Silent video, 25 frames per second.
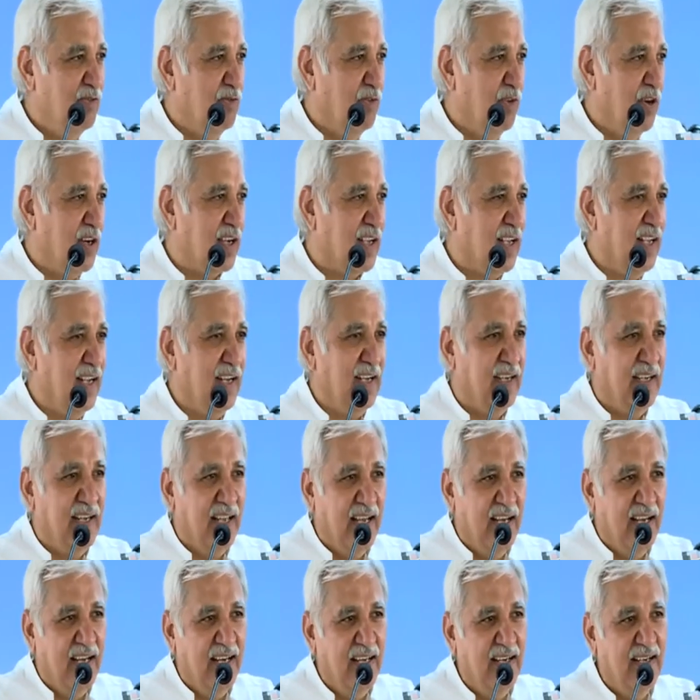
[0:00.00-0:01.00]
working
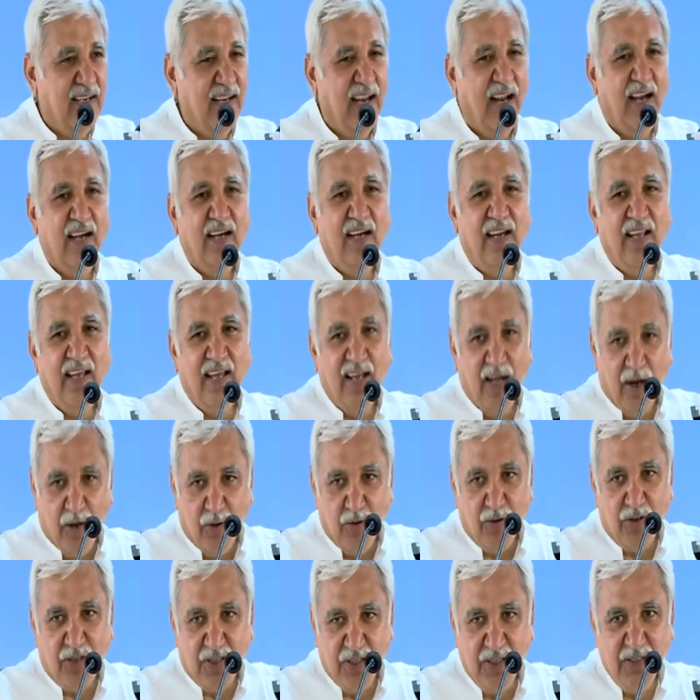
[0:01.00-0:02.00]
day in and day
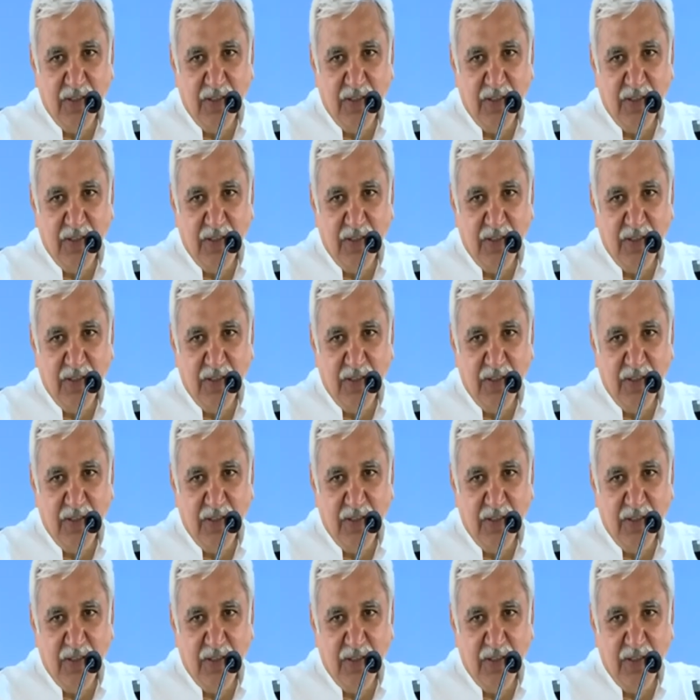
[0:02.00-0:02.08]
out.